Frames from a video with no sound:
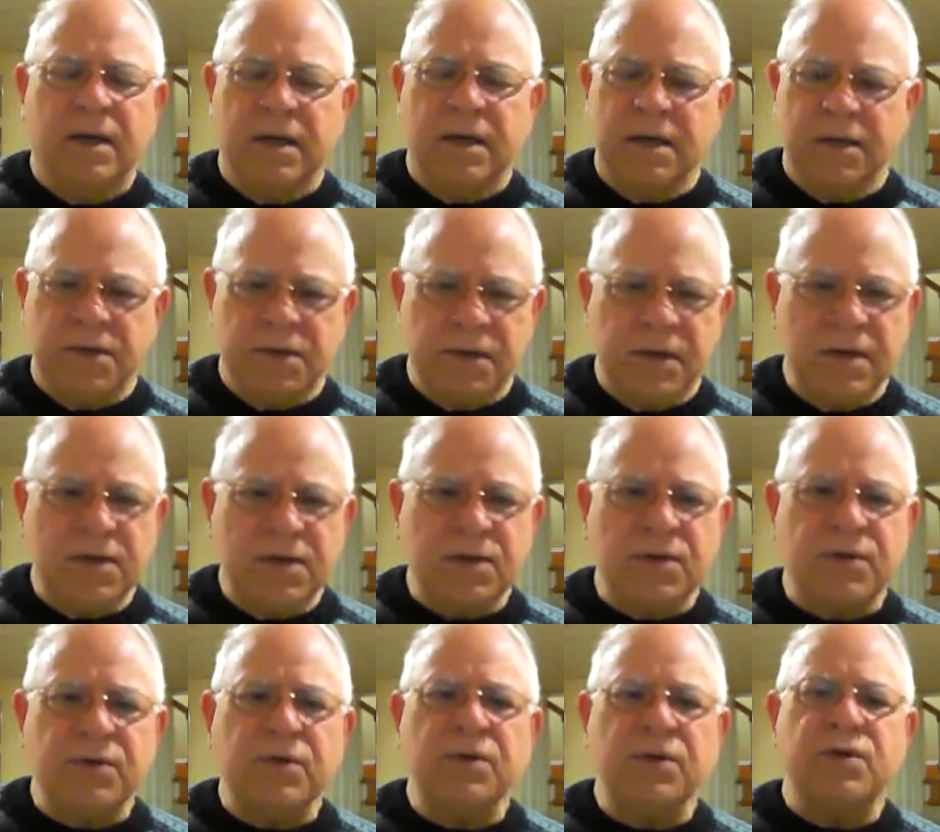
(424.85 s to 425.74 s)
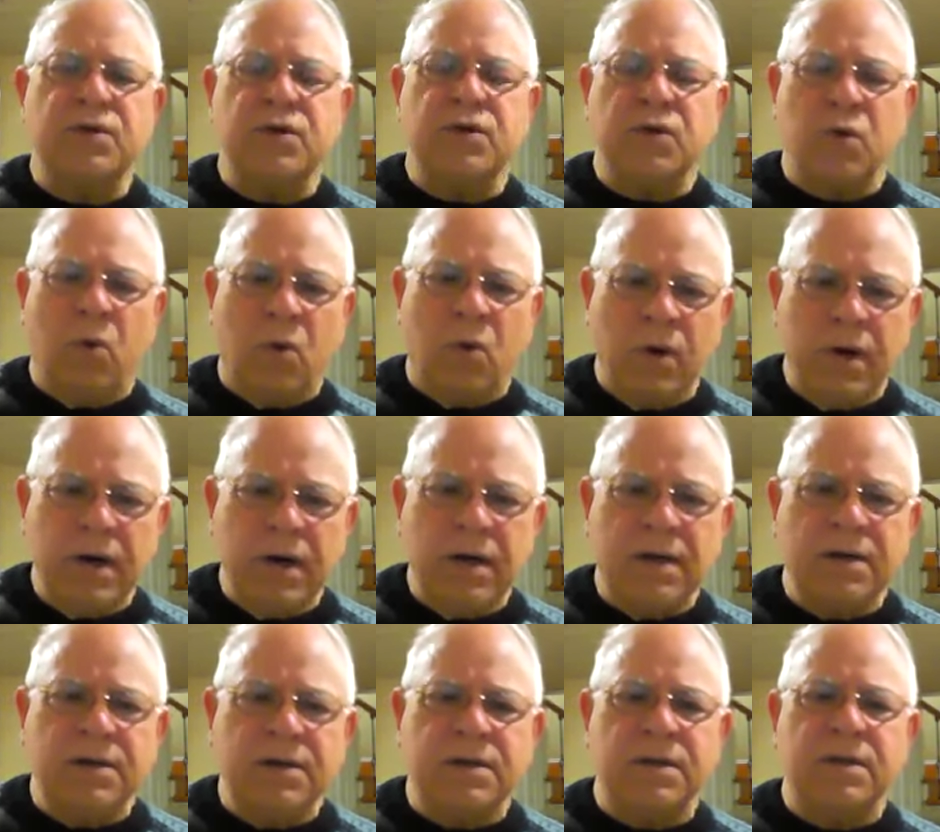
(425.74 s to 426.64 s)
Is this the
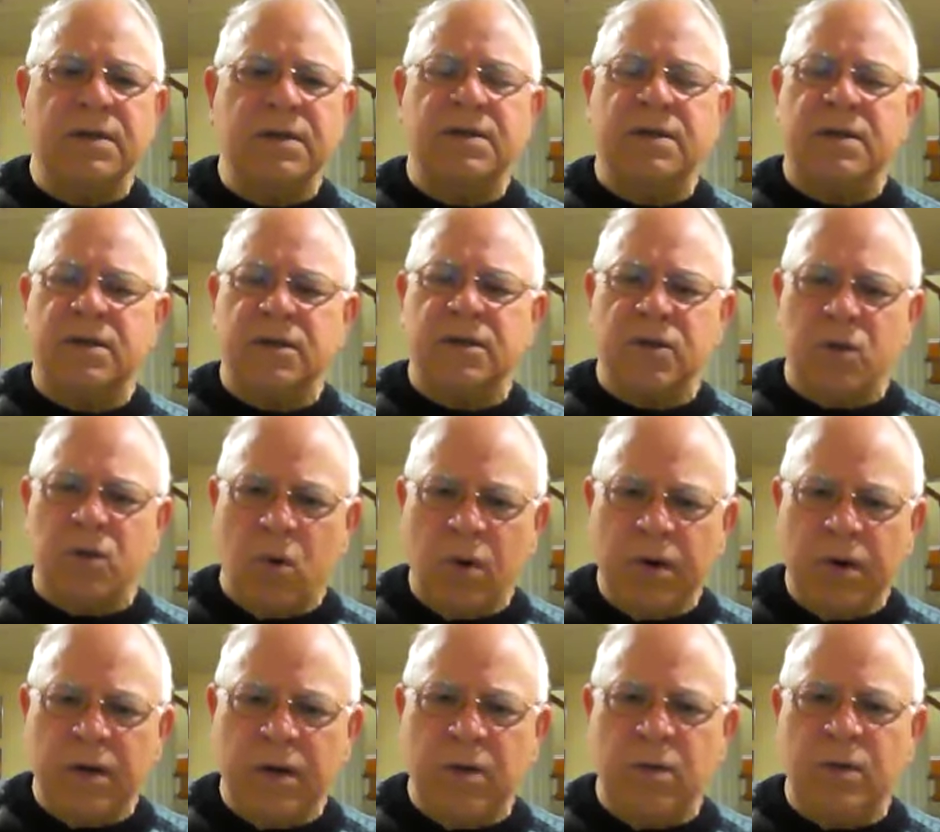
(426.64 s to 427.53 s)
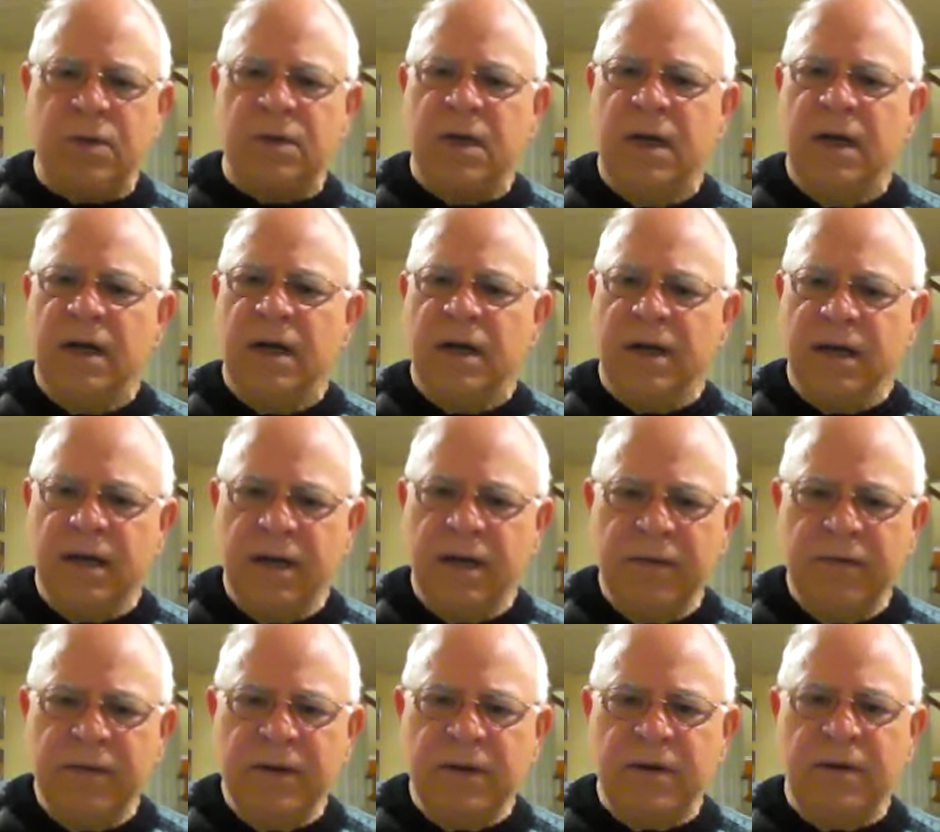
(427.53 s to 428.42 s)
story? Is this the story that was
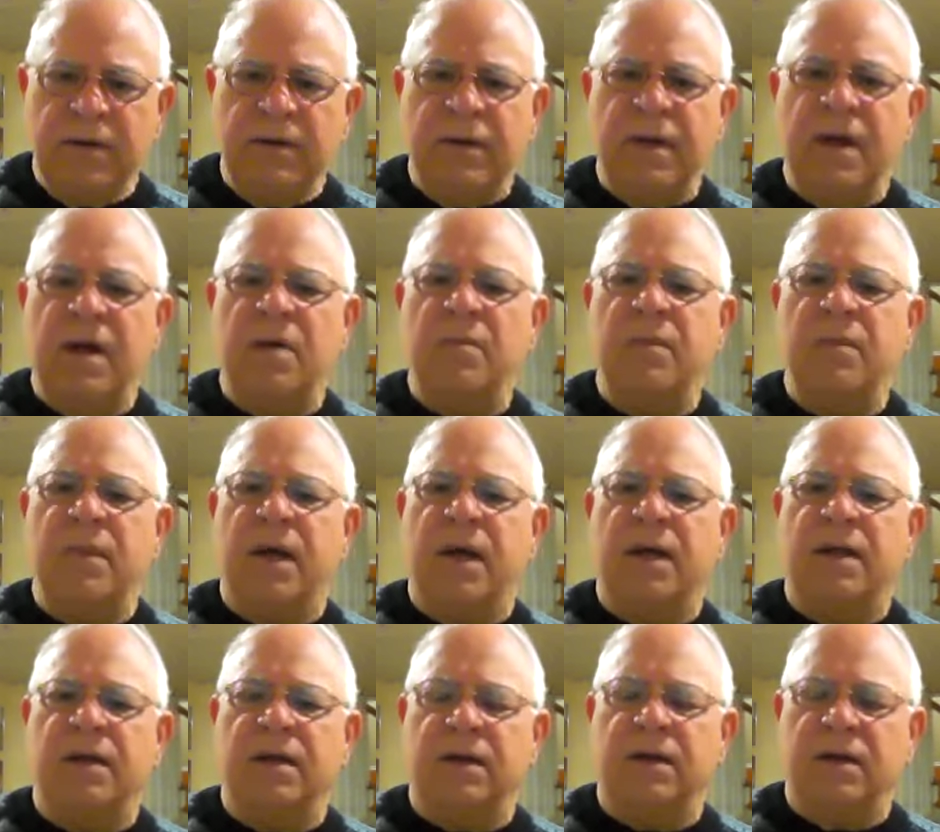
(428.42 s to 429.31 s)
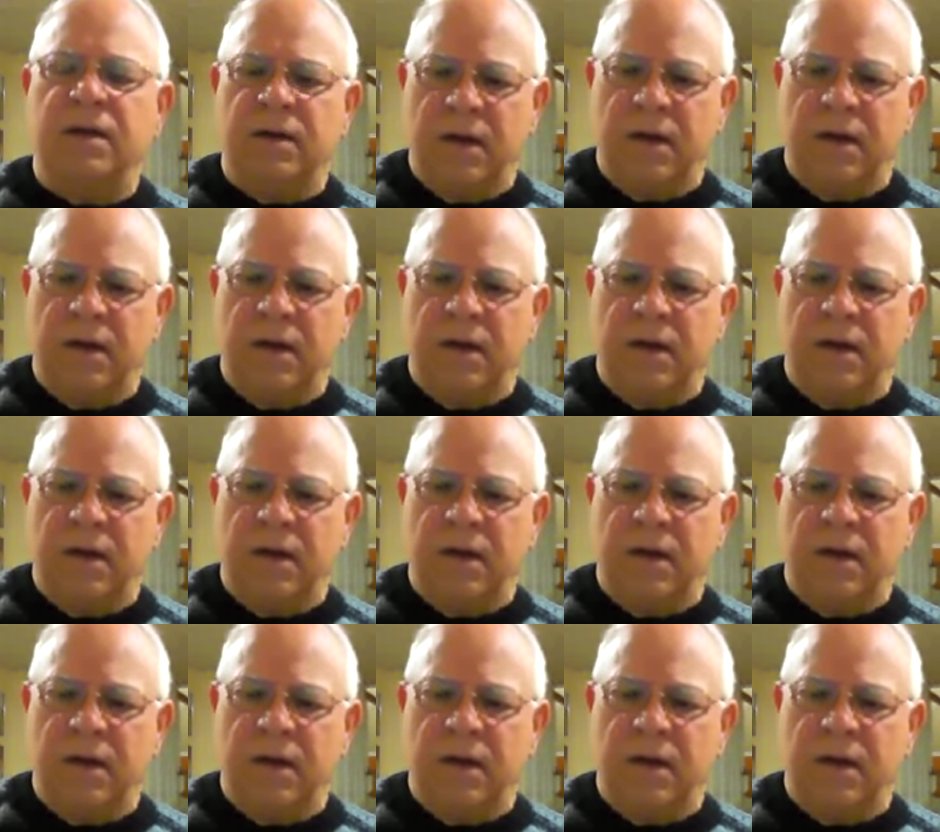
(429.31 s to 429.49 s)
given to them and